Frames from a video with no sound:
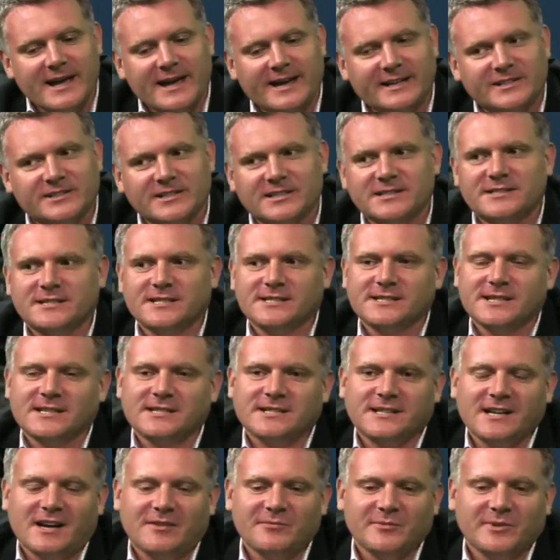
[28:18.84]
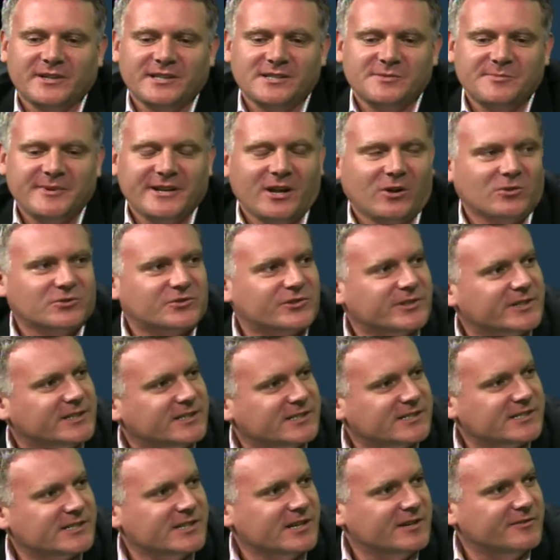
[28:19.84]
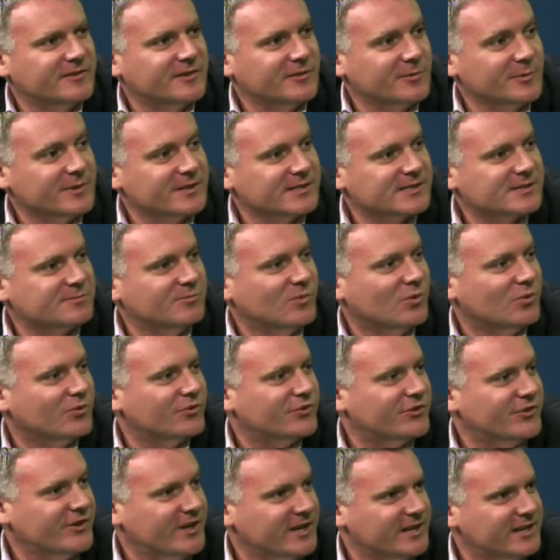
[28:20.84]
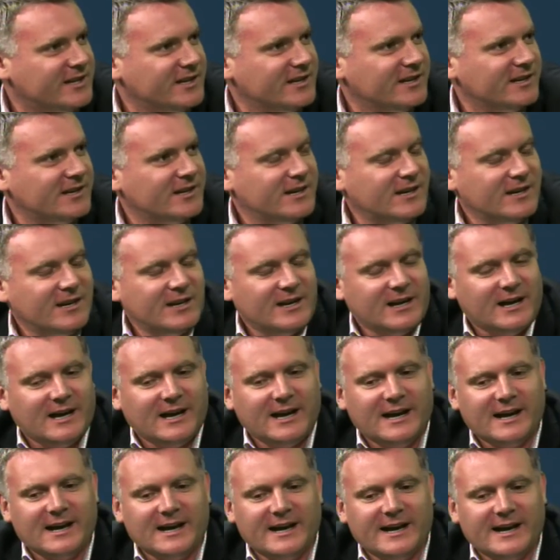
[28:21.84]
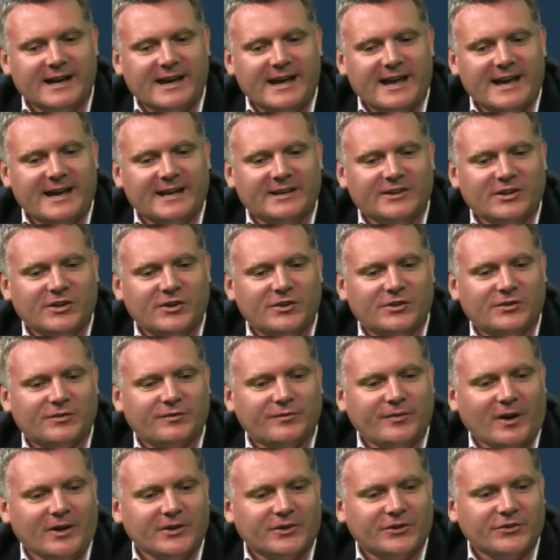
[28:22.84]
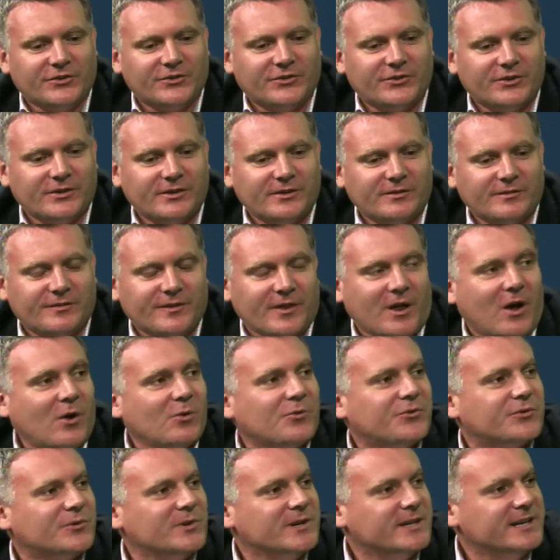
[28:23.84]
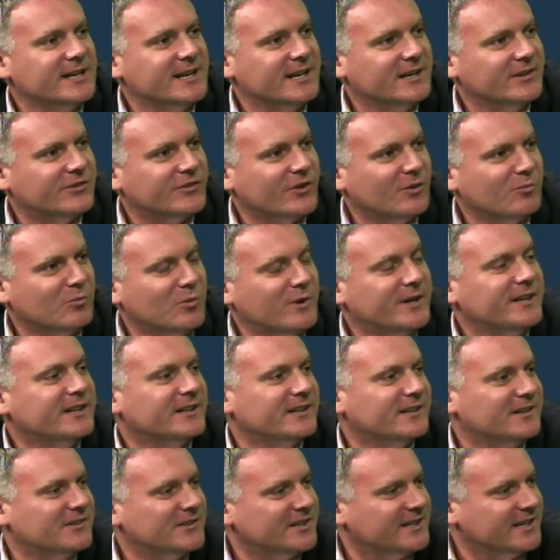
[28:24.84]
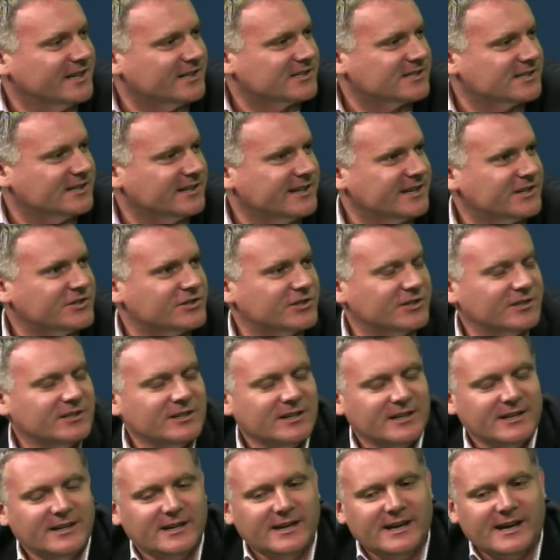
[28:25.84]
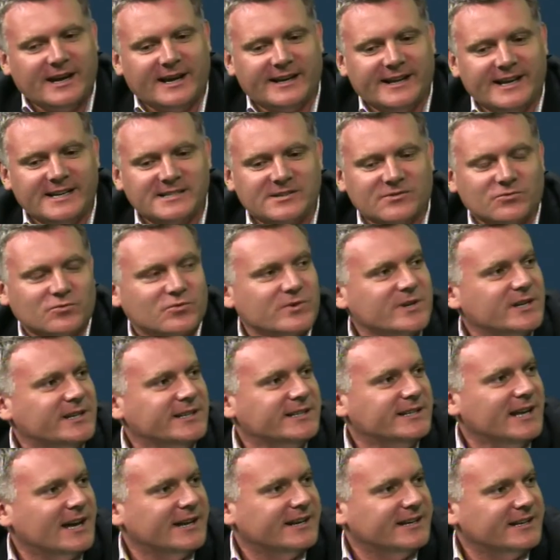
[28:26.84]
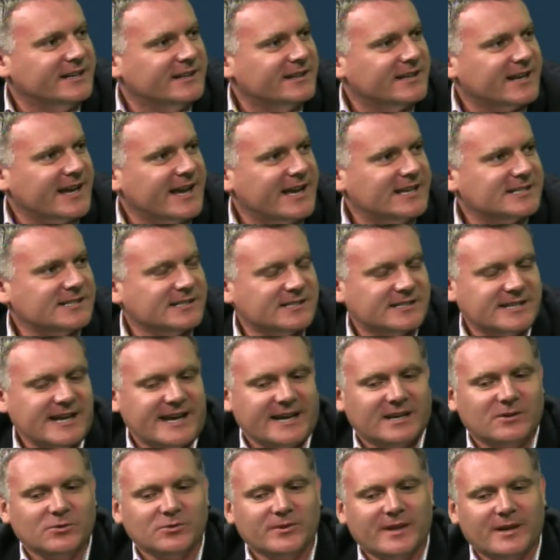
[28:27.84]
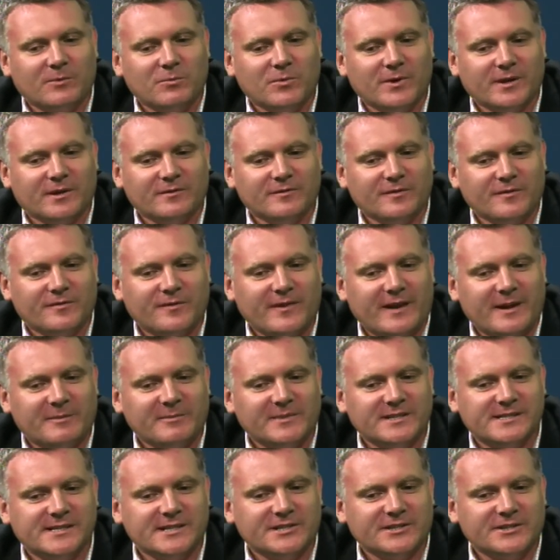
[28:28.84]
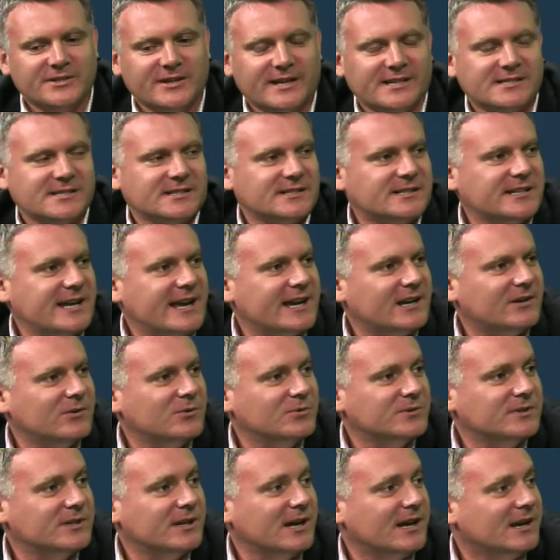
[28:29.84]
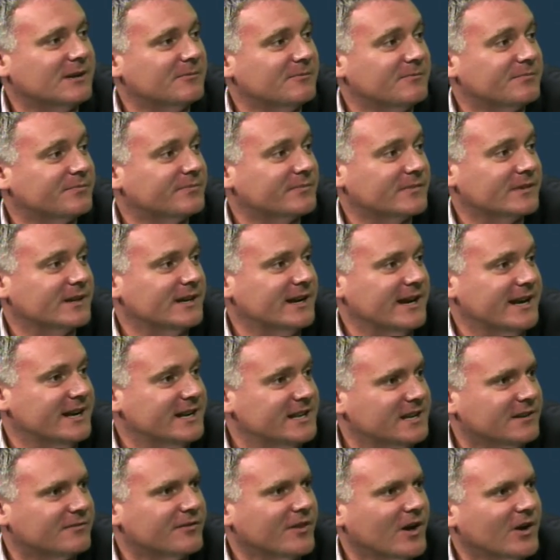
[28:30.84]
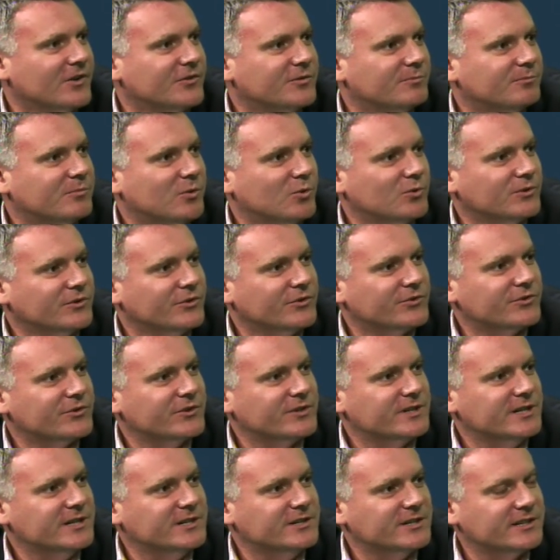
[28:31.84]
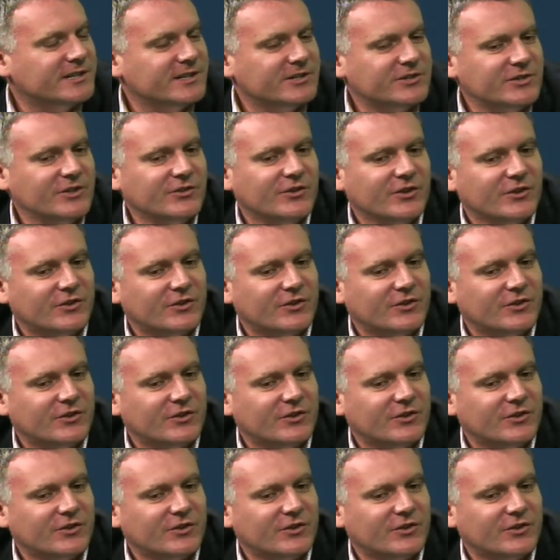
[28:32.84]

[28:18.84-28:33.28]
have exactly the same government we've got now. And just as this government has been ultra-conservative with a small c, and has focused for the whole 3 years on winning the next election, and hasn't really done anything, hasn't tackled that working for families issue, hasn't tackled